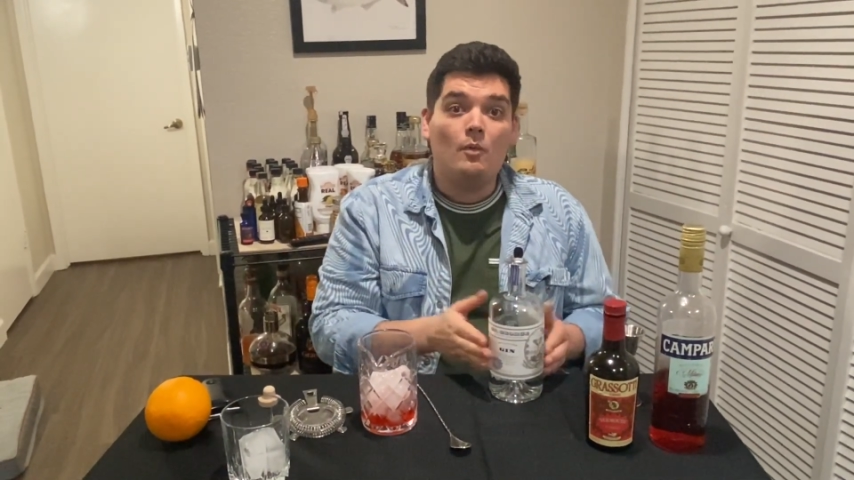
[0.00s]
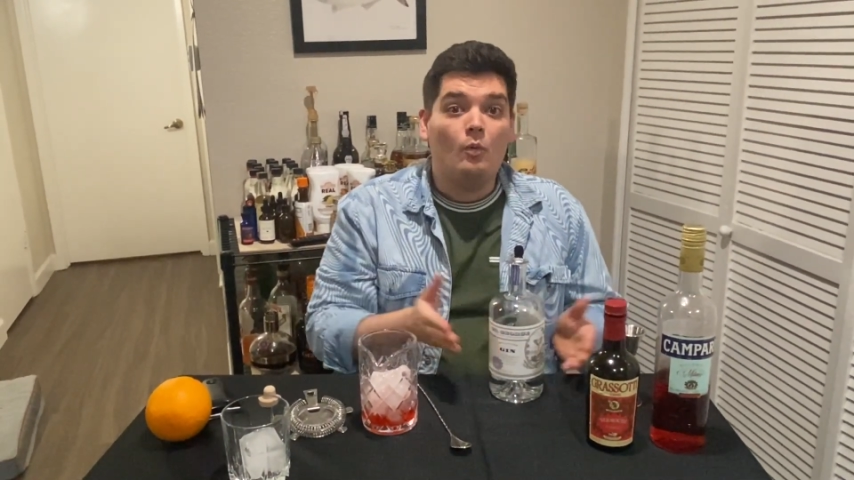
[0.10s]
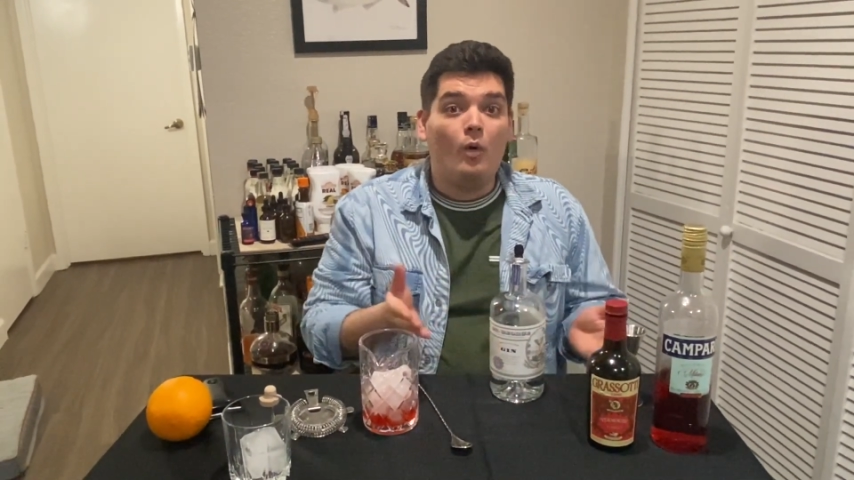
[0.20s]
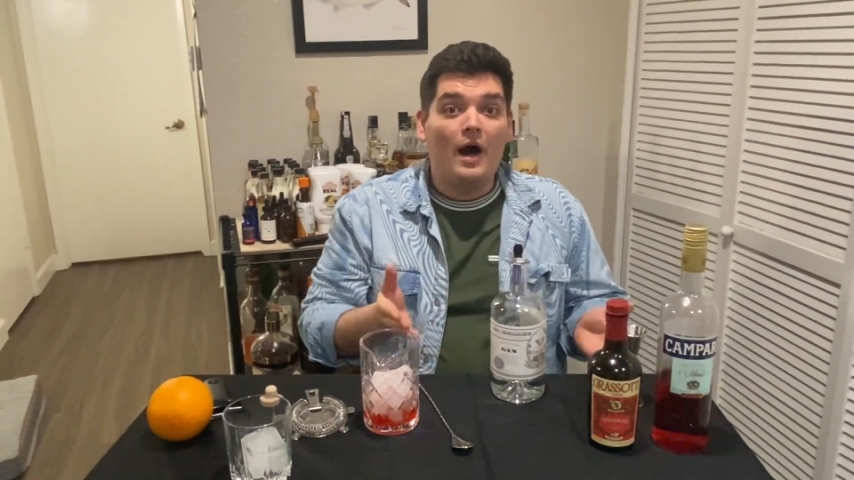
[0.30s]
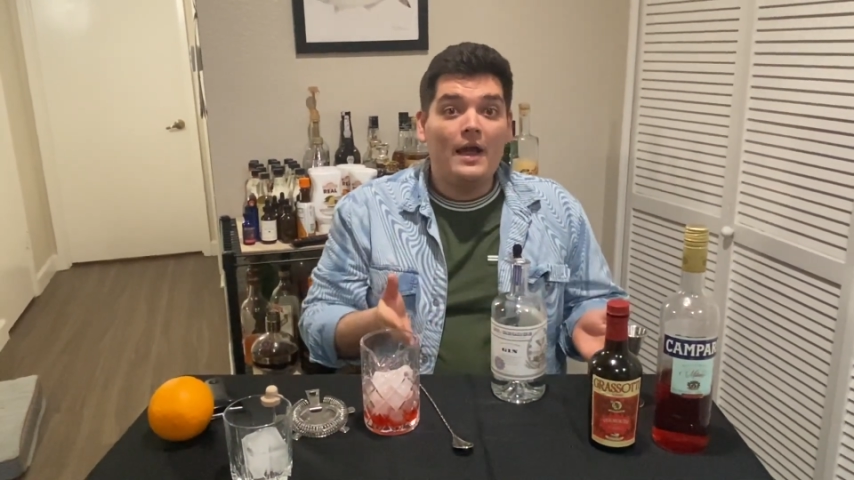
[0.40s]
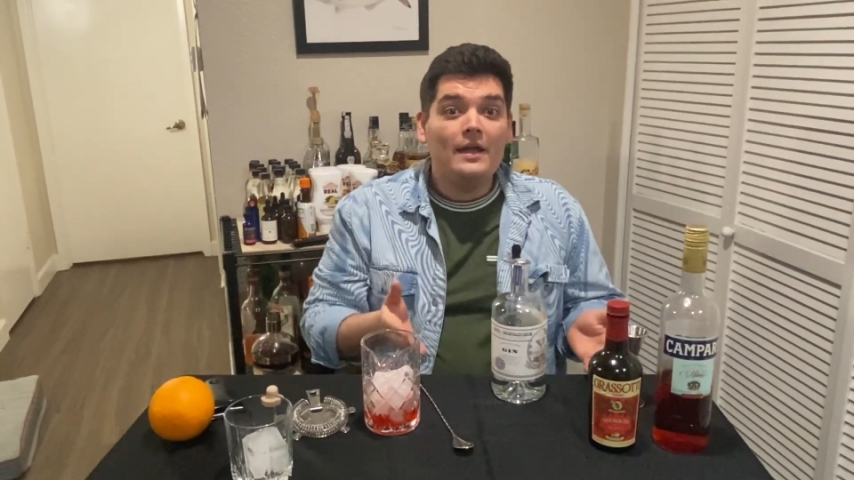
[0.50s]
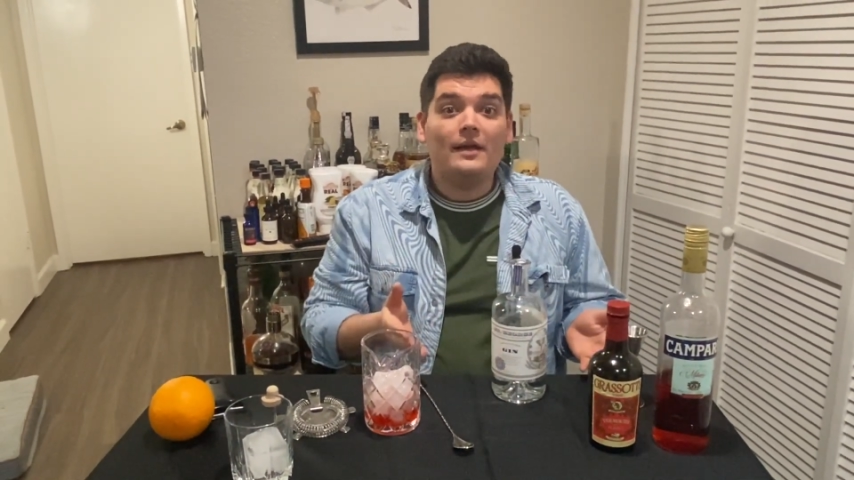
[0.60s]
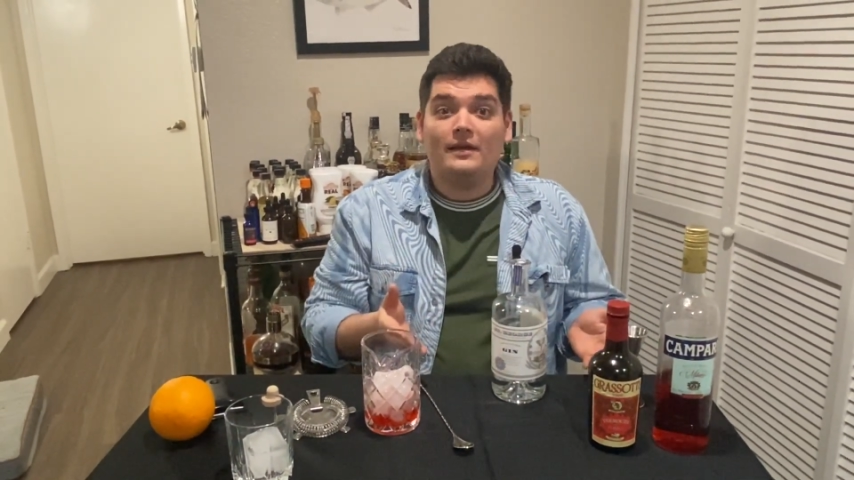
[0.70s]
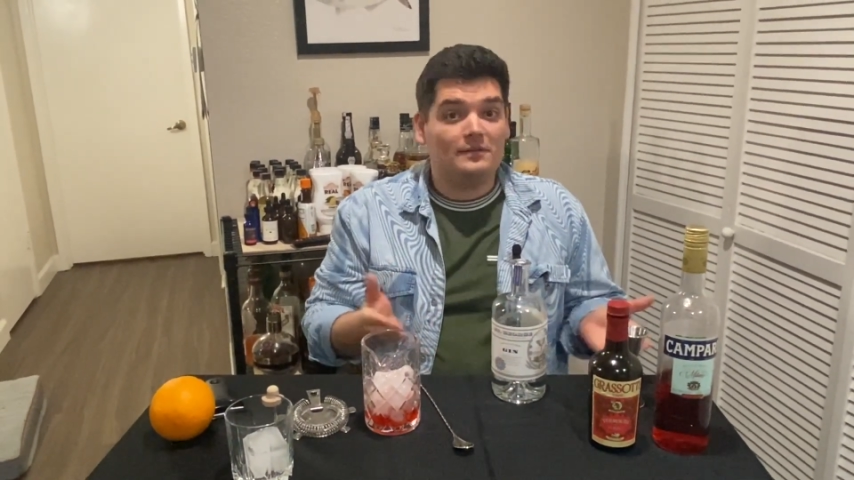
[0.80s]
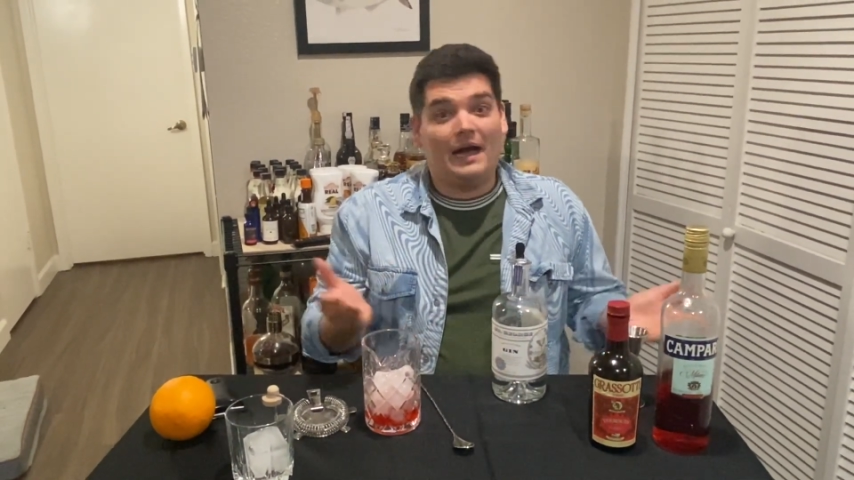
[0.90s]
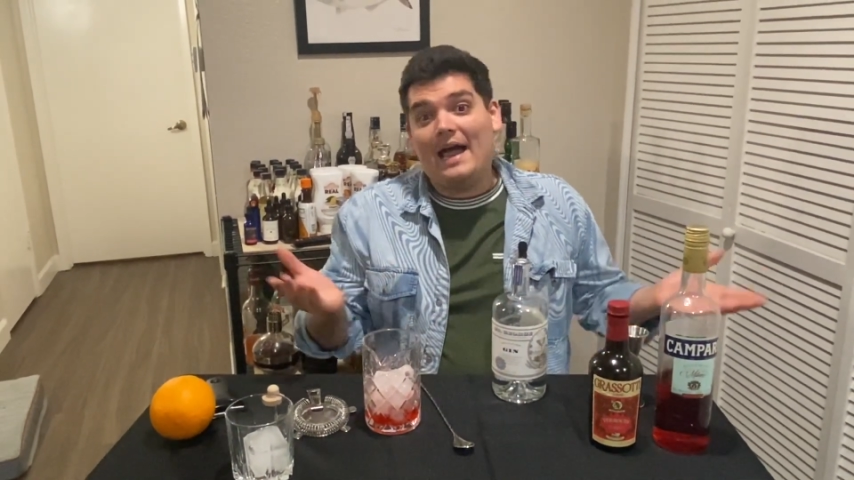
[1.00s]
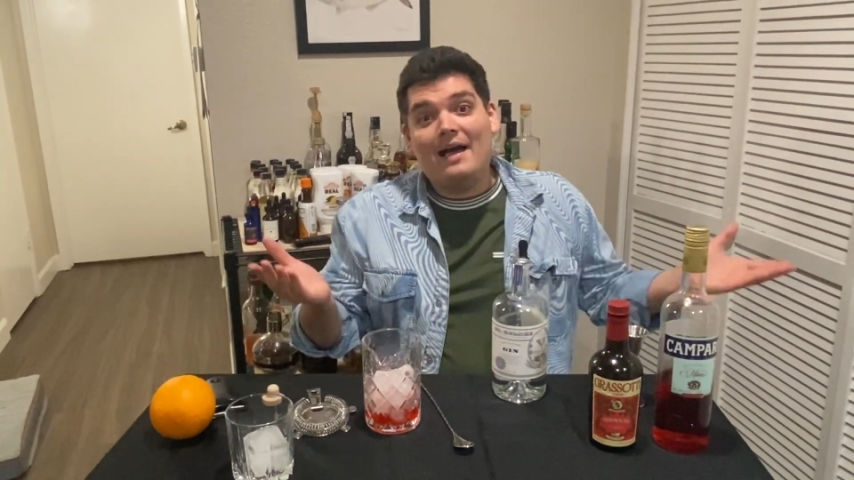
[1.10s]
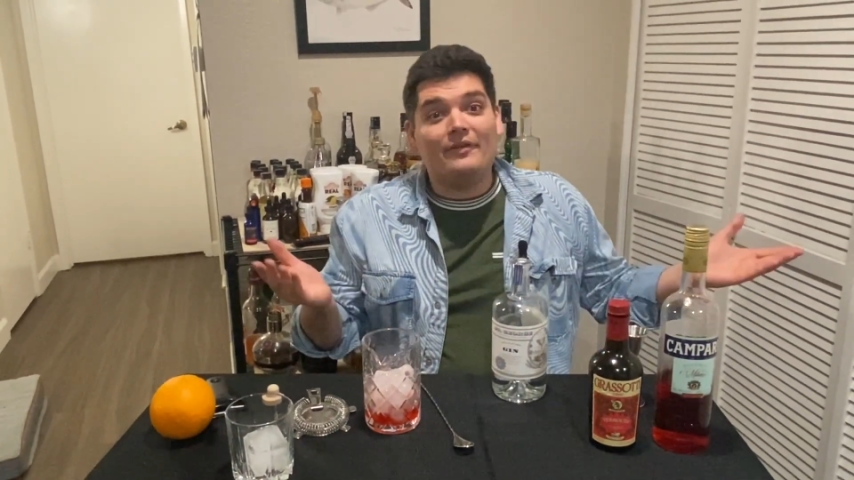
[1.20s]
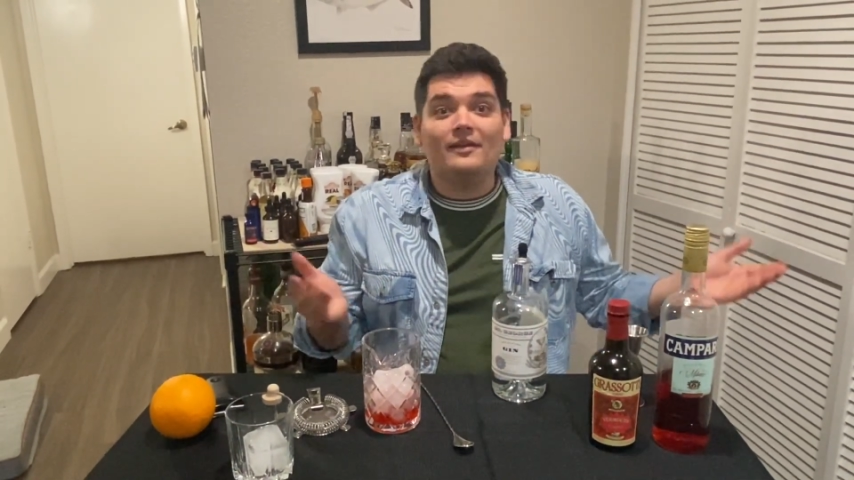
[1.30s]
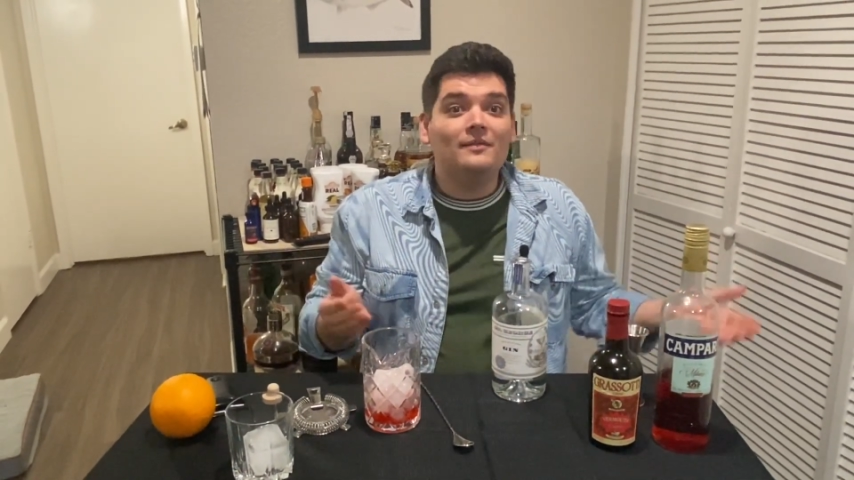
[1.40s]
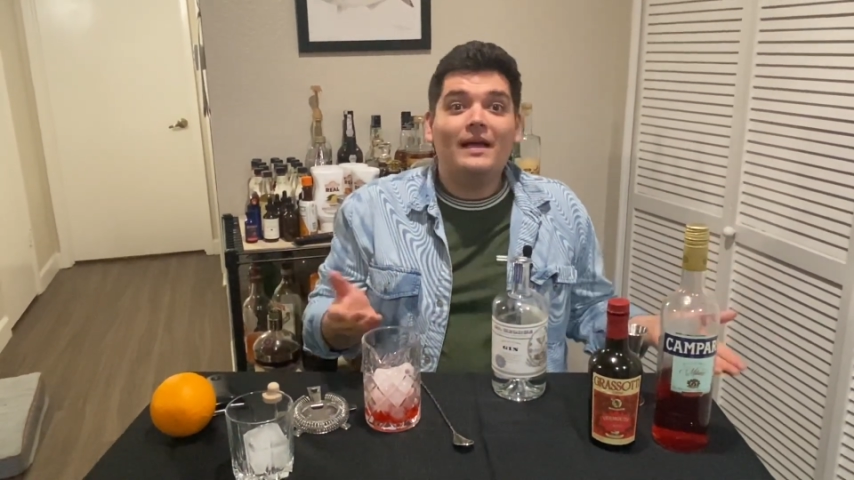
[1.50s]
Why? I have it.